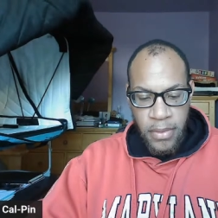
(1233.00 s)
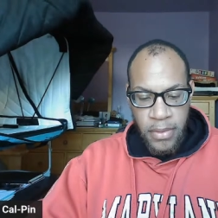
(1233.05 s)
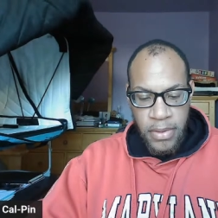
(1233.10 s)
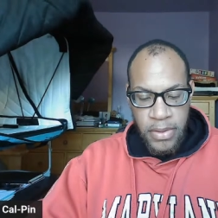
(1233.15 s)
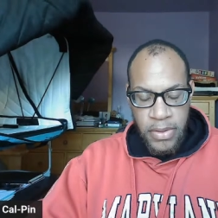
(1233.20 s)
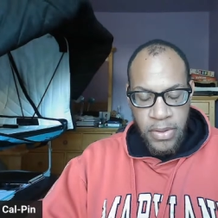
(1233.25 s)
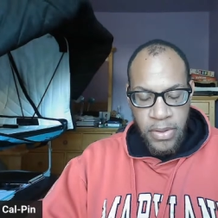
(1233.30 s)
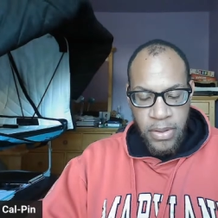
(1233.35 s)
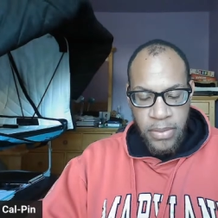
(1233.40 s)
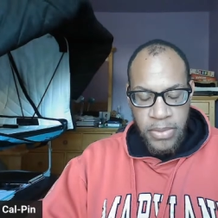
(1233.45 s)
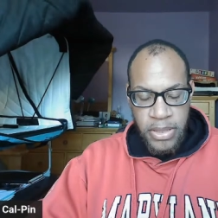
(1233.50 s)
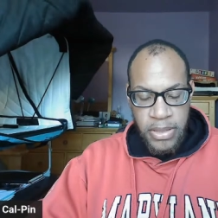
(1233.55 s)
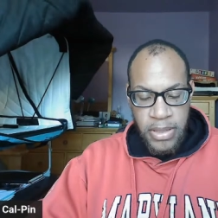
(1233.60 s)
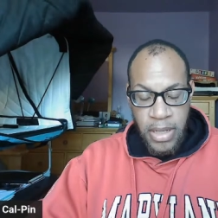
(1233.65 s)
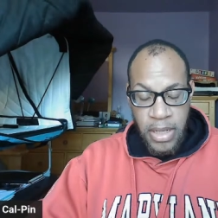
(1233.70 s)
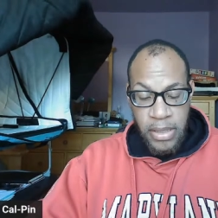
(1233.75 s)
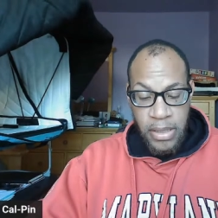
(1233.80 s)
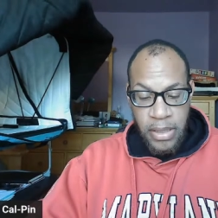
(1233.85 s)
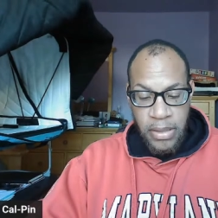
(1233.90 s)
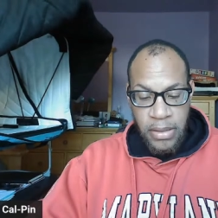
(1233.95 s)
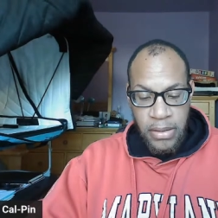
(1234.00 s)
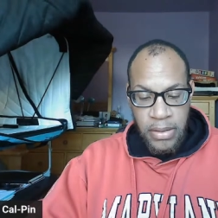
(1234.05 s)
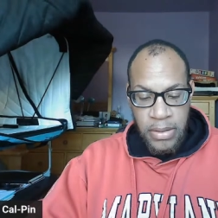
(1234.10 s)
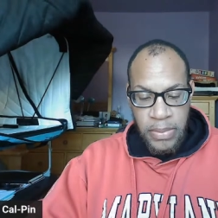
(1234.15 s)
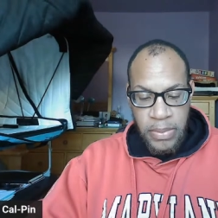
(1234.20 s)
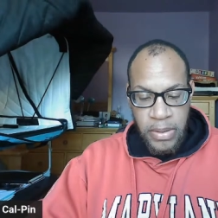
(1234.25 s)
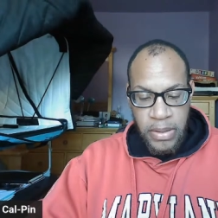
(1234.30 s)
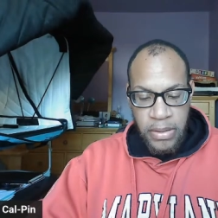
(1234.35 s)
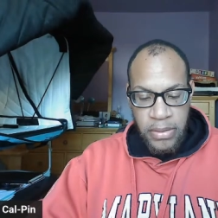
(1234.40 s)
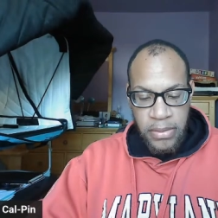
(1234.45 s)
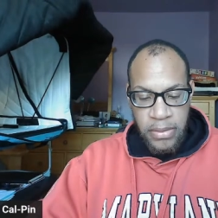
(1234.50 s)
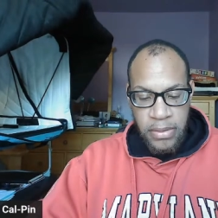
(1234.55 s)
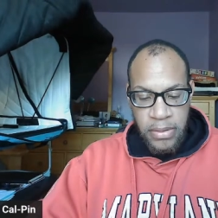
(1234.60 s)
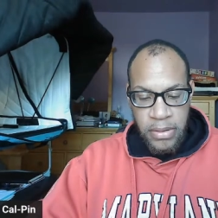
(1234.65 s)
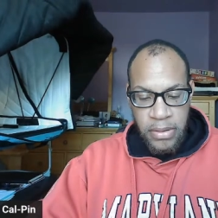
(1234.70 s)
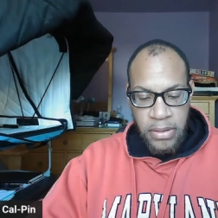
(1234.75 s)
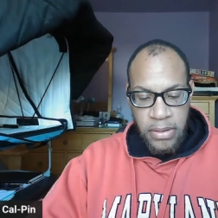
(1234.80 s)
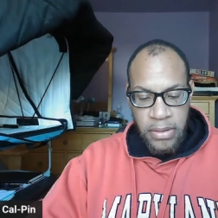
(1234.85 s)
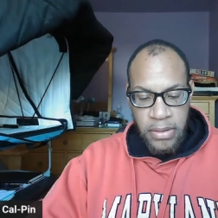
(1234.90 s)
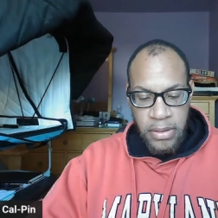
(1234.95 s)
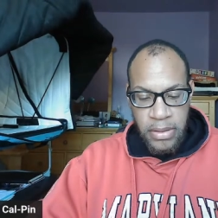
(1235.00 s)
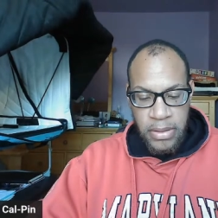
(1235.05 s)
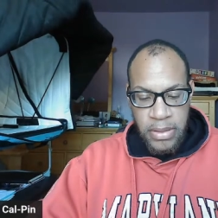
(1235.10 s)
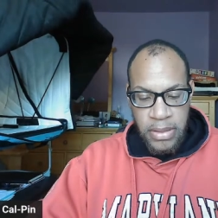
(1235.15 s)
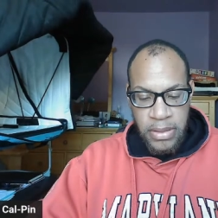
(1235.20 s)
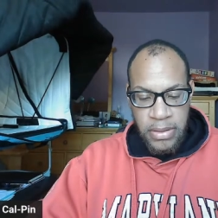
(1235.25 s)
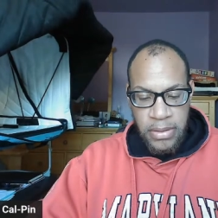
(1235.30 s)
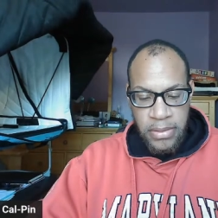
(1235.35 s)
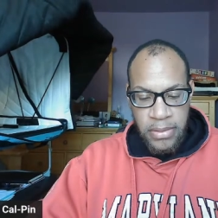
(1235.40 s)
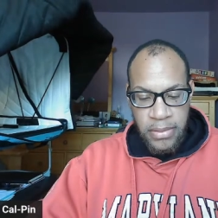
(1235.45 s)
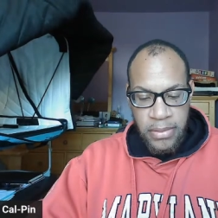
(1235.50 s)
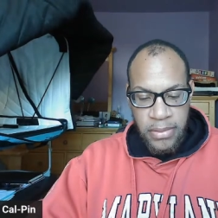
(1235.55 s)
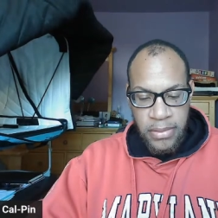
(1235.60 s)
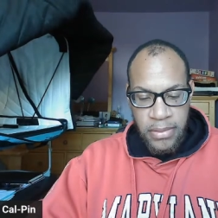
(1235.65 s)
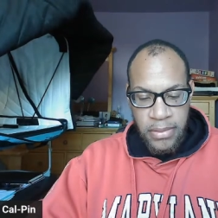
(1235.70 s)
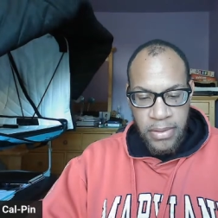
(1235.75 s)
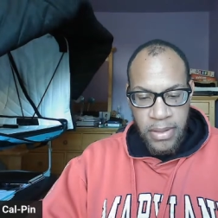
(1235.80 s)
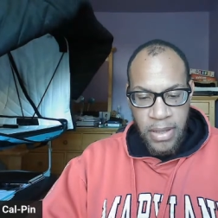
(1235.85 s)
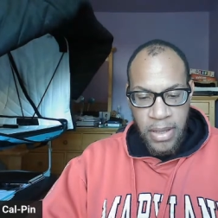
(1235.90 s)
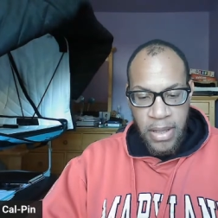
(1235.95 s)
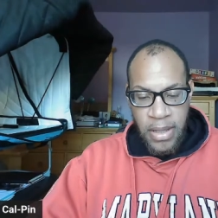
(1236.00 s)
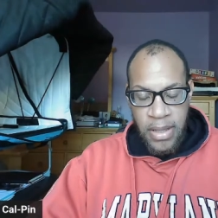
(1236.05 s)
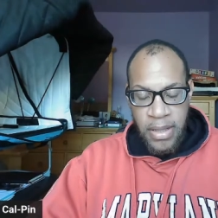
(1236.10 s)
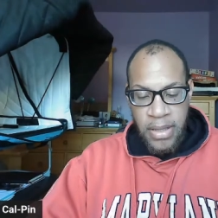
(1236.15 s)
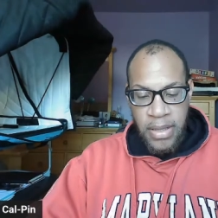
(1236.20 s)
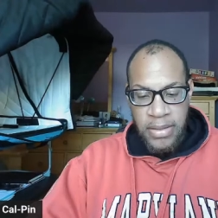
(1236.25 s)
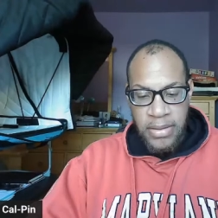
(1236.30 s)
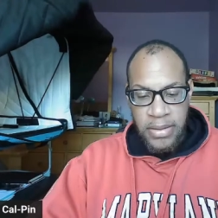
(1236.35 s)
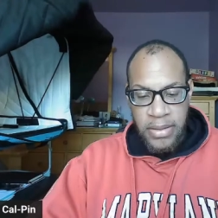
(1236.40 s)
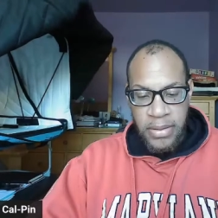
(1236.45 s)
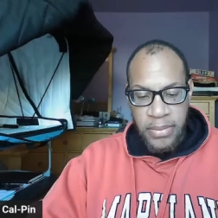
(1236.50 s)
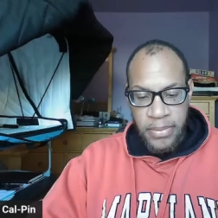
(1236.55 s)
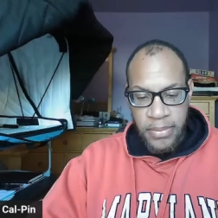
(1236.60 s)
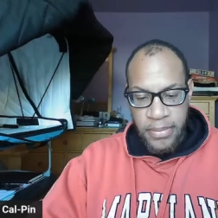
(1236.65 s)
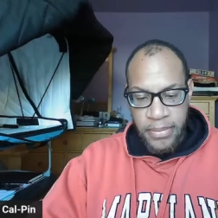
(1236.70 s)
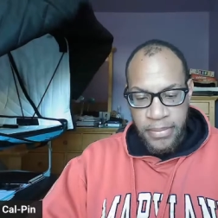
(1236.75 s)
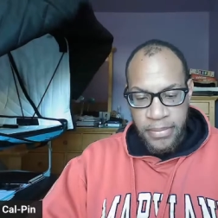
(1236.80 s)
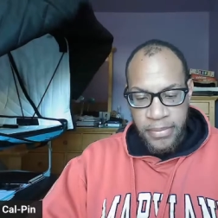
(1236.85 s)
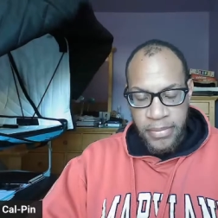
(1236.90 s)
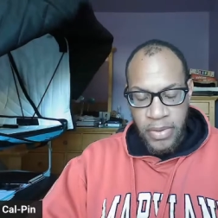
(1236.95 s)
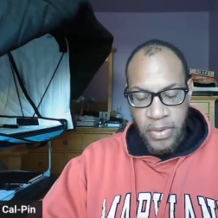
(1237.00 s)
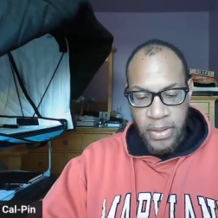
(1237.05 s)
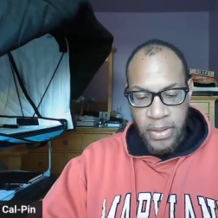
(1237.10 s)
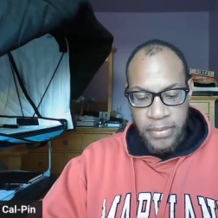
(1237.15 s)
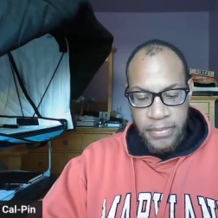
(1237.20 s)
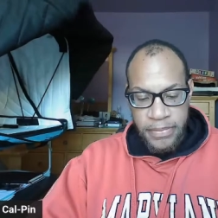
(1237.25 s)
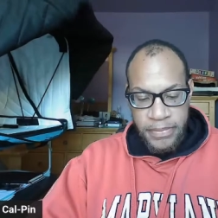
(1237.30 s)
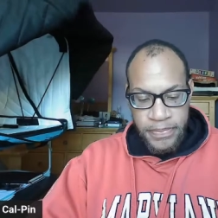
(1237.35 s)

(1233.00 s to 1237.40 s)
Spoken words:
Sorry, I'm just highlighting this part because that's deep. Okay.